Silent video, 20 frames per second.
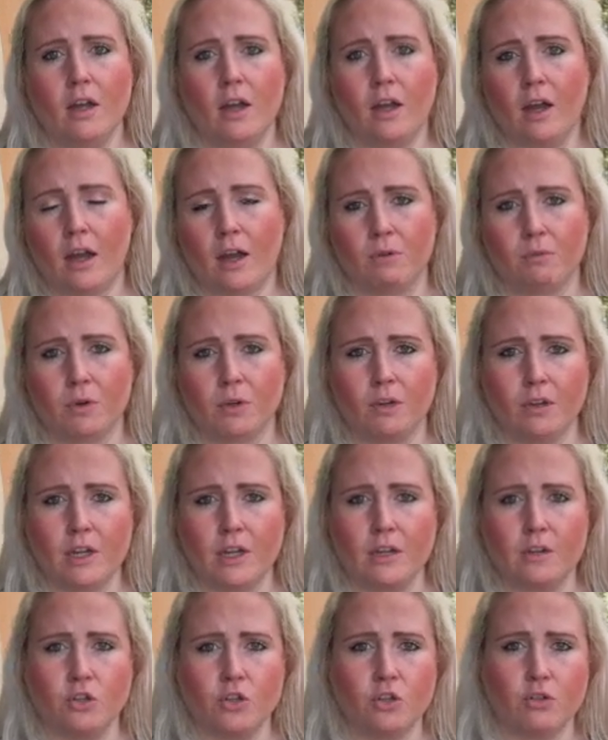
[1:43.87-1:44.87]
I really
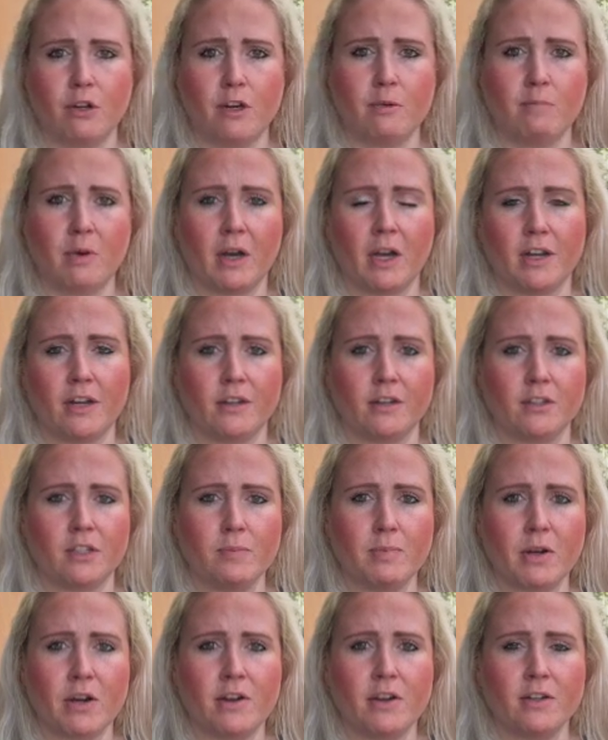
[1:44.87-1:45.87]
enjoyed my
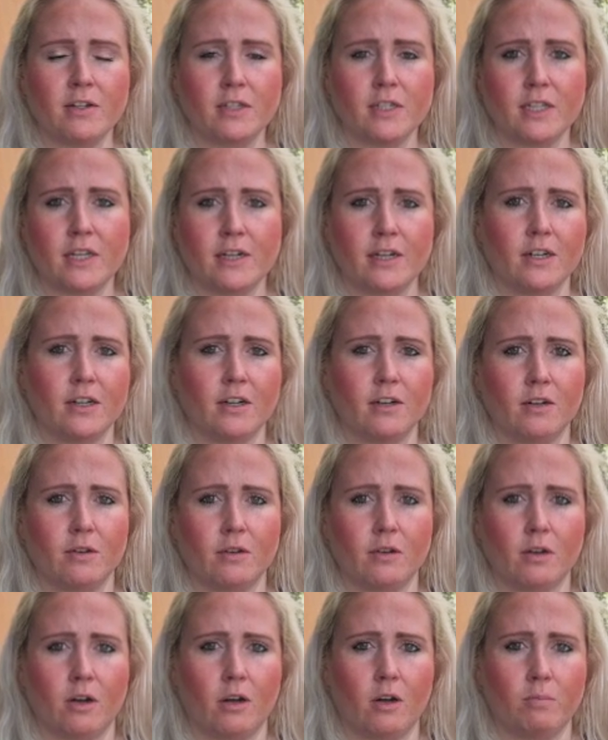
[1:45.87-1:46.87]
experience there,
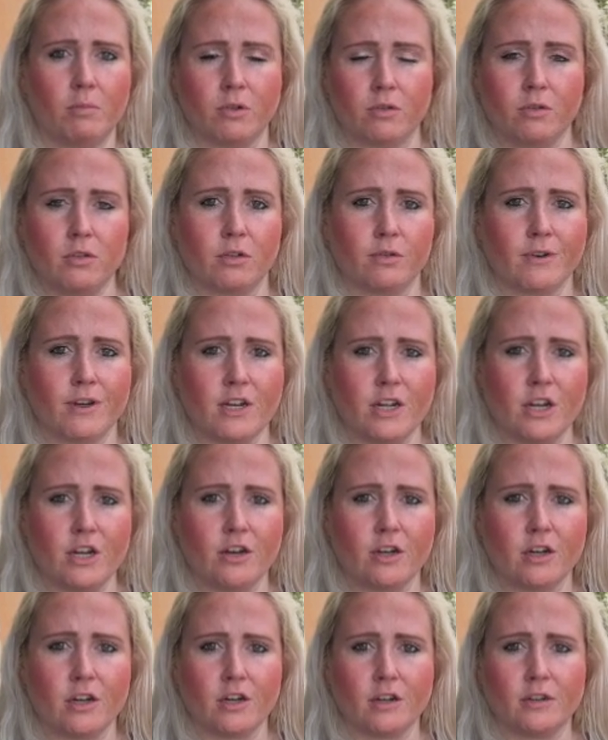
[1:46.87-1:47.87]
almost 3
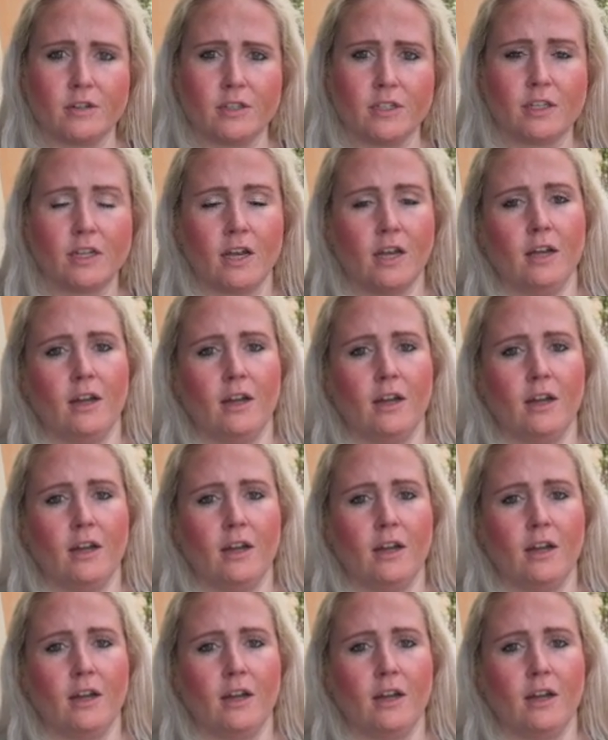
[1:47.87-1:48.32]
years.